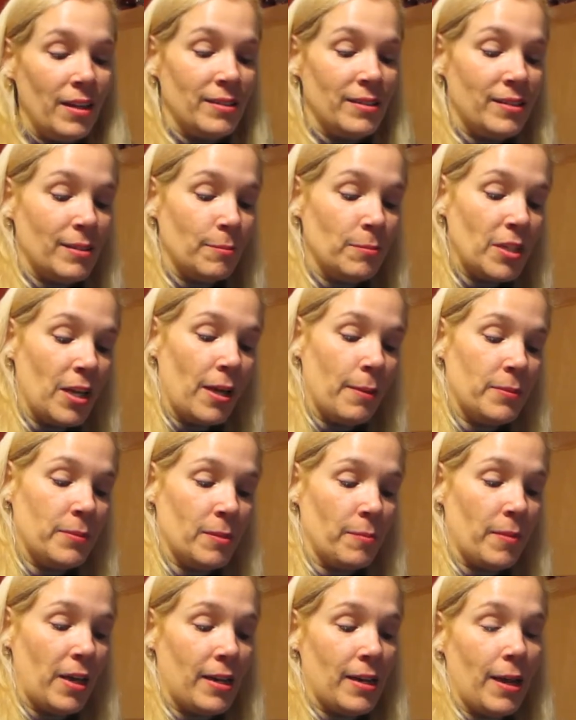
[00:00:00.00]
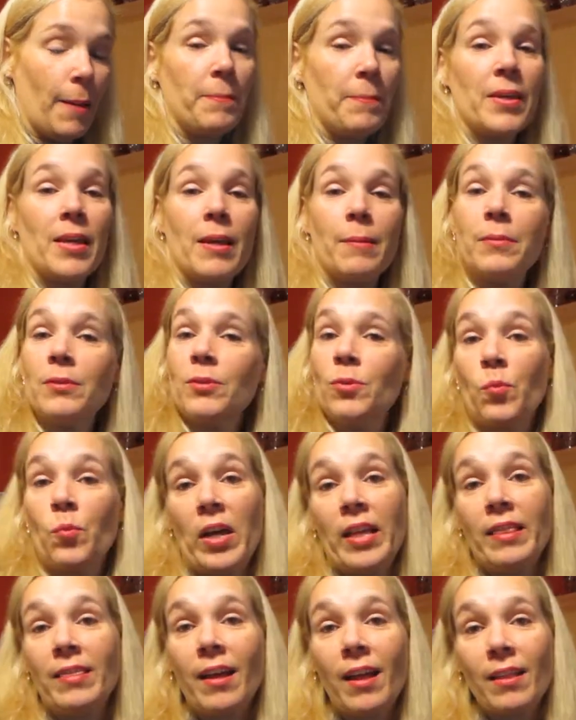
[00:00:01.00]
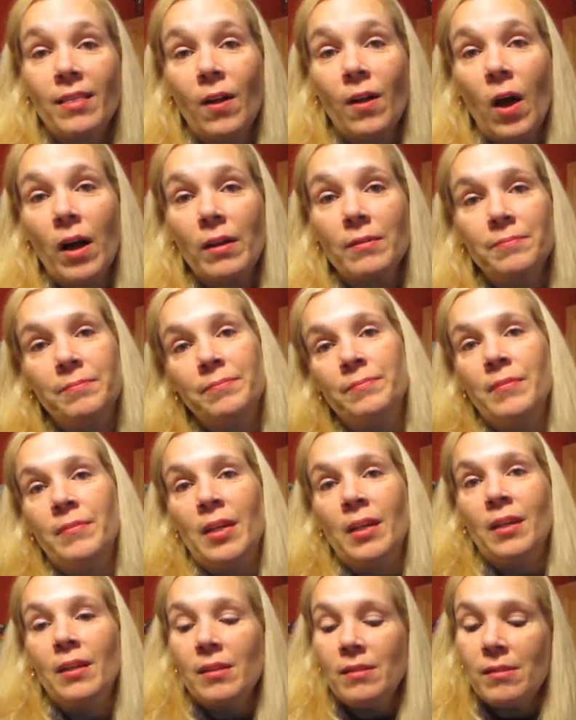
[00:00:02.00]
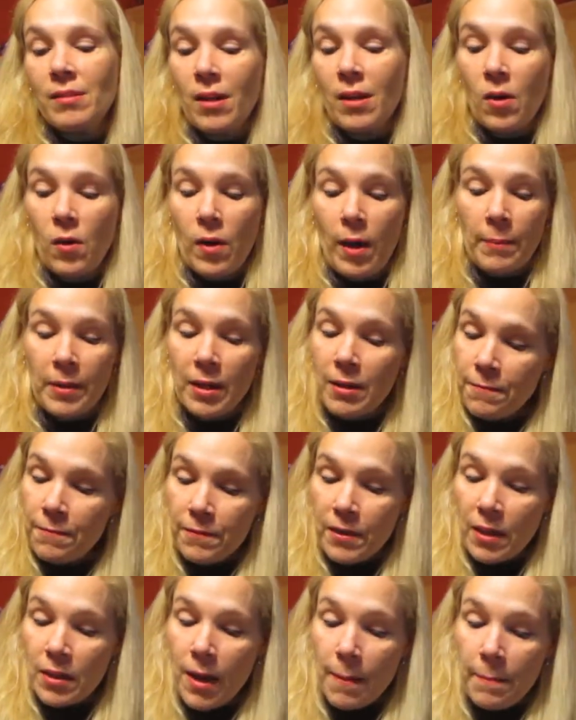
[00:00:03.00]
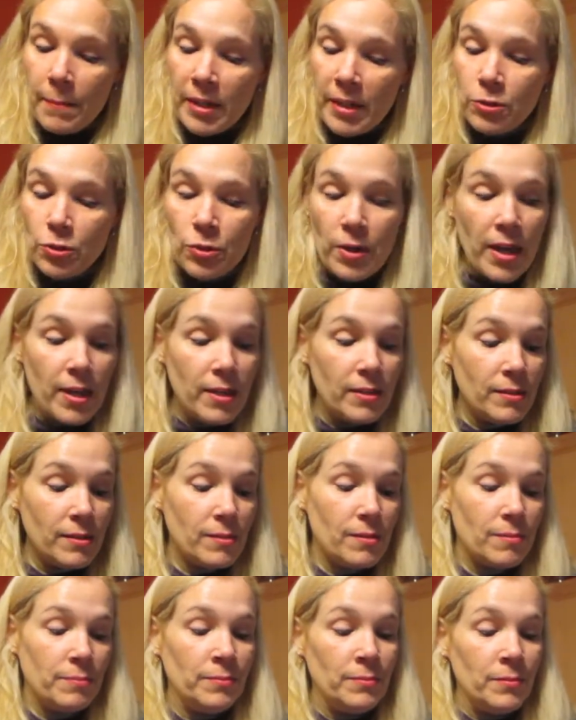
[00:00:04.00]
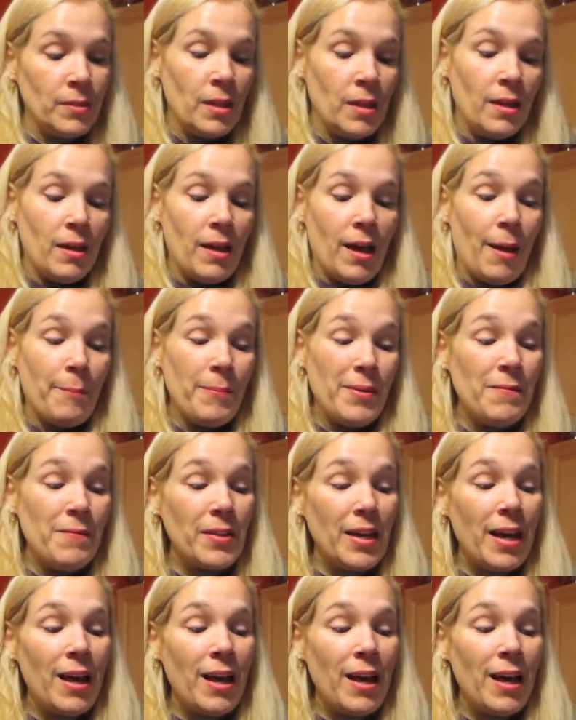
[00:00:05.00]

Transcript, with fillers: Sometimes you might not be able to wait that long. So I'm going to fill up my trays. I'm even